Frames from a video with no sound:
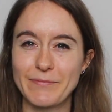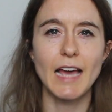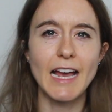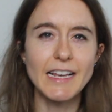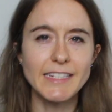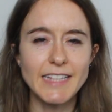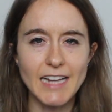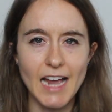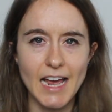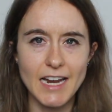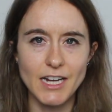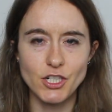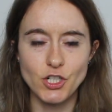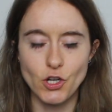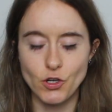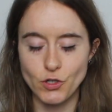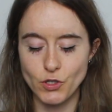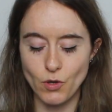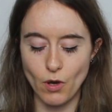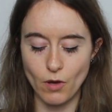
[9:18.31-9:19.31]
As I kind of
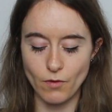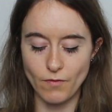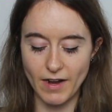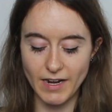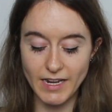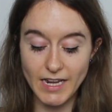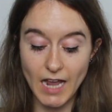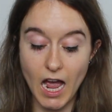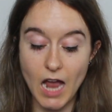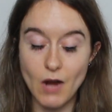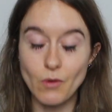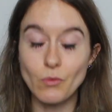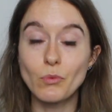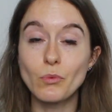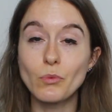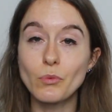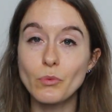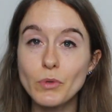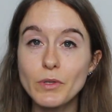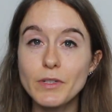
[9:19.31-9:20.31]
showed you already, I
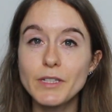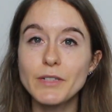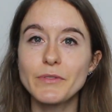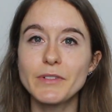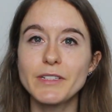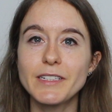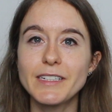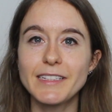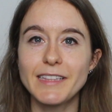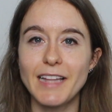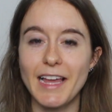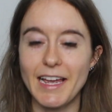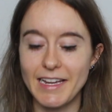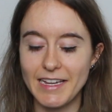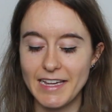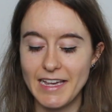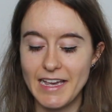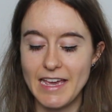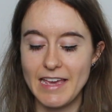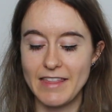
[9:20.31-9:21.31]
really like